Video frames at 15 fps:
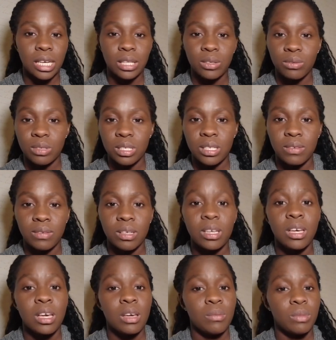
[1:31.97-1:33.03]
kind of CV,
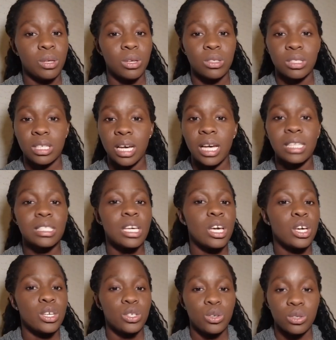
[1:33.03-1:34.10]
because guys,
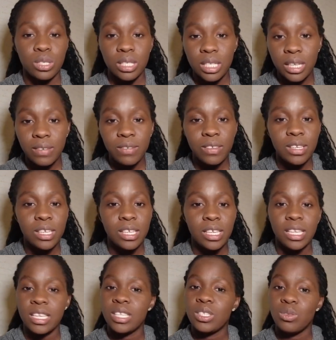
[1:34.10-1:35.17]
your
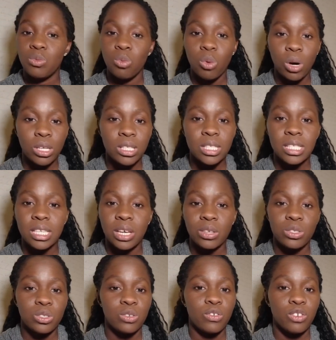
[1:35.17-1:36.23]
CV is what
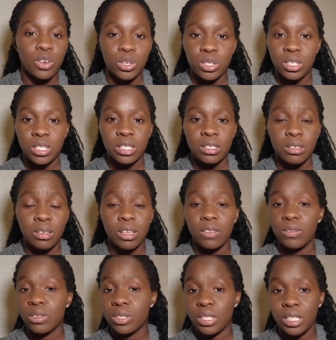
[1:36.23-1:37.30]
sells you first. So
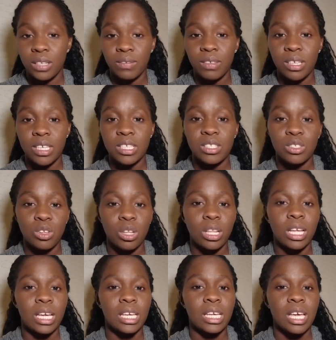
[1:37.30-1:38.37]
if your CV is
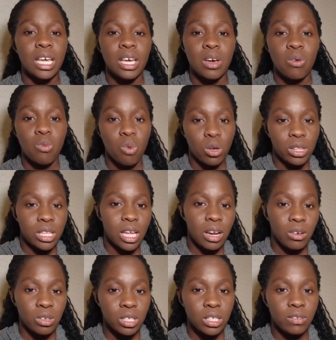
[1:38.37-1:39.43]
not like what they are
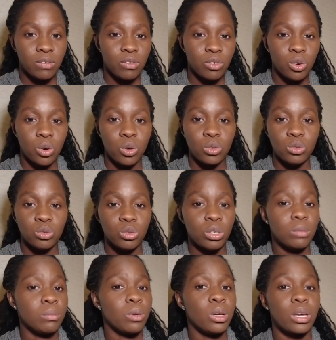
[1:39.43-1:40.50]
looking for, no
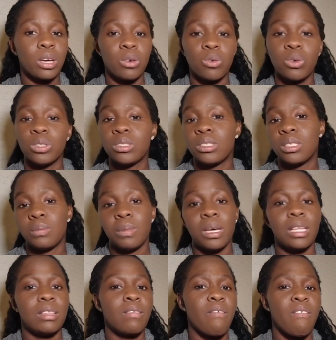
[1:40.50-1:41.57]
employer want to
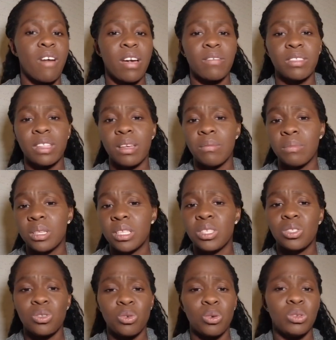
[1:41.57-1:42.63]
spend 5-10
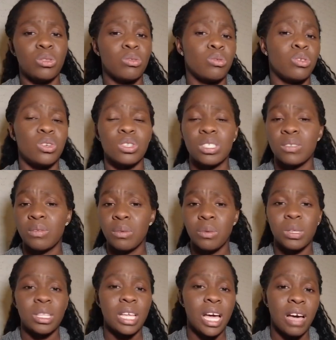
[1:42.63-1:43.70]
minutes going through your CV
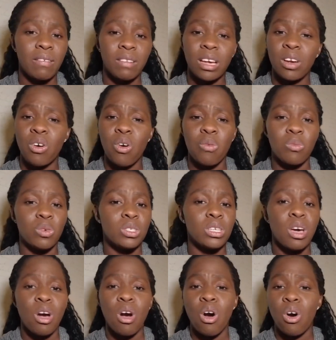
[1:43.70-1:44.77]
when they have like
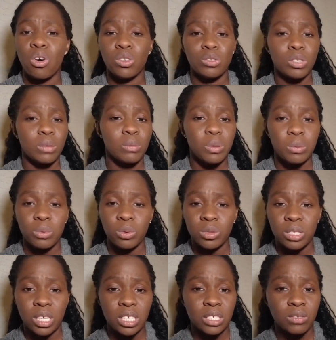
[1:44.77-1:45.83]
almost 100 people
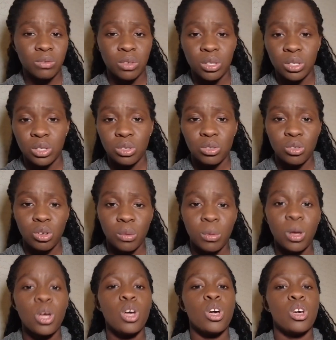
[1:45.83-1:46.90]
searching for this
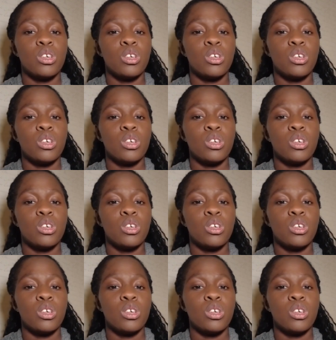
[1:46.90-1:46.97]
job.